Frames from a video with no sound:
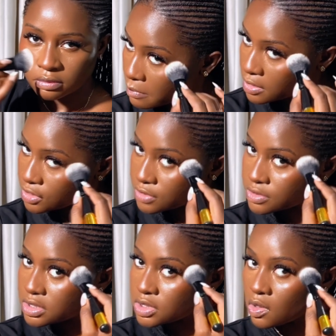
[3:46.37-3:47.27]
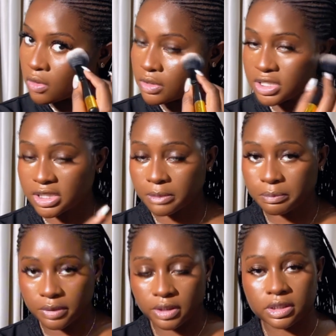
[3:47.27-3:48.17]
I'm going to use this orange and then
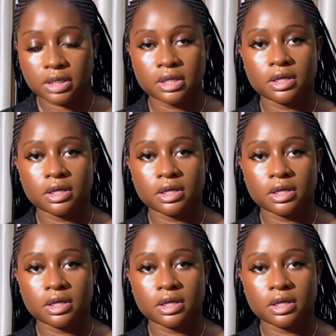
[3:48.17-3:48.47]
put